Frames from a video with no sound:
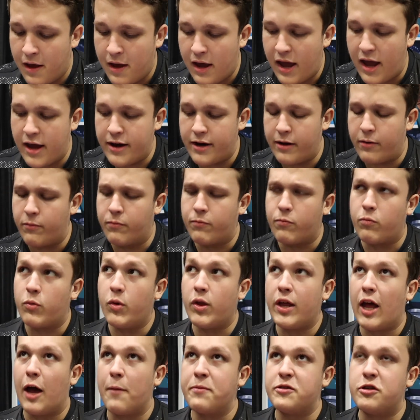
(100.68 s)
And it
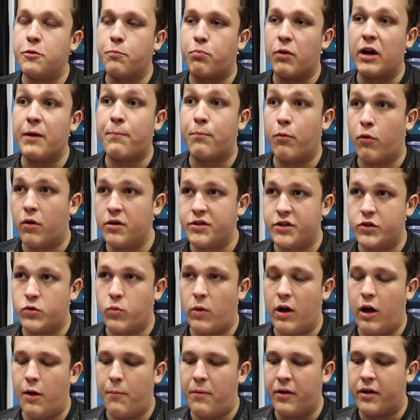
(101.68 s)
really helps you break boards as
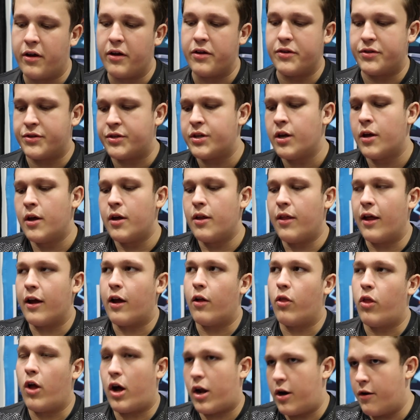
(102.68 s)
well because like
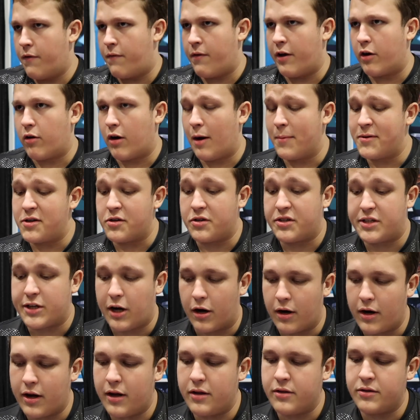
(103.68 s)
a lot of interruptions
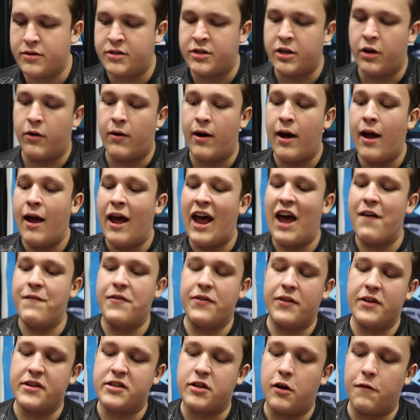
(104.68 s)
target, and so
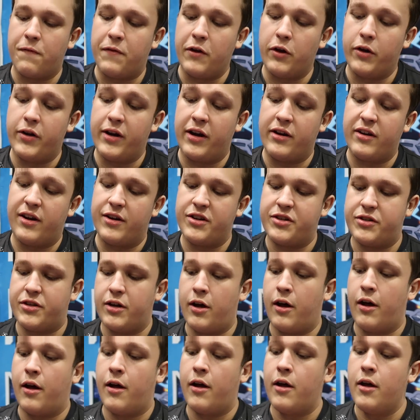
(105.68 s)
having this on field and just
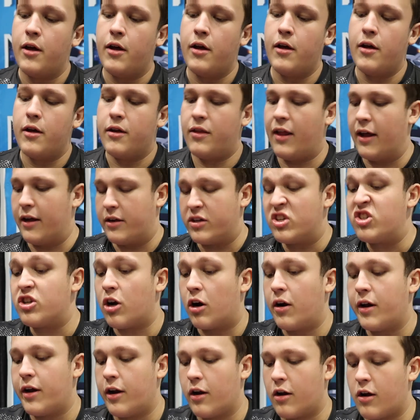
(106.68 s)
like
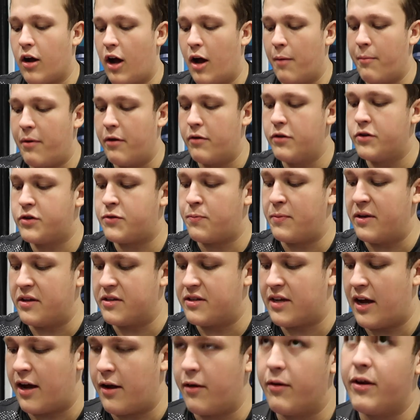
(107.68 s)
starting your combos
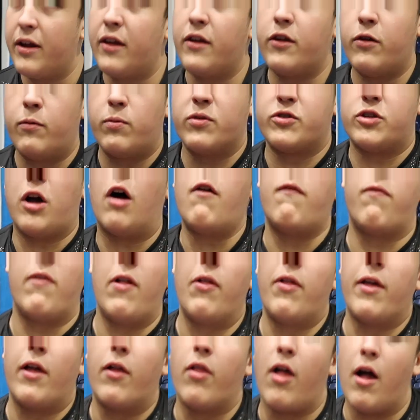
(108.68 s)
means that you resolve
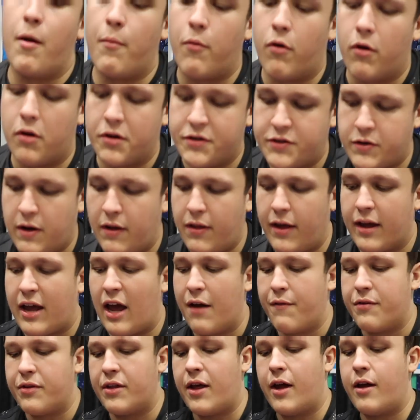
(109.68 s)
Willy a lot more. So I like
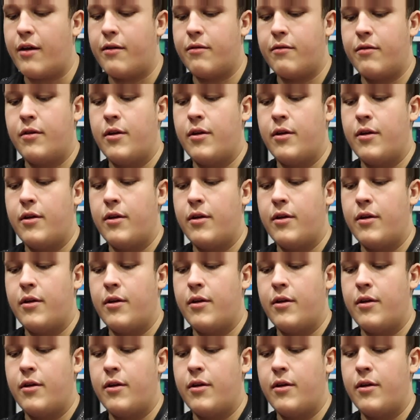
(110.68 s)
having that.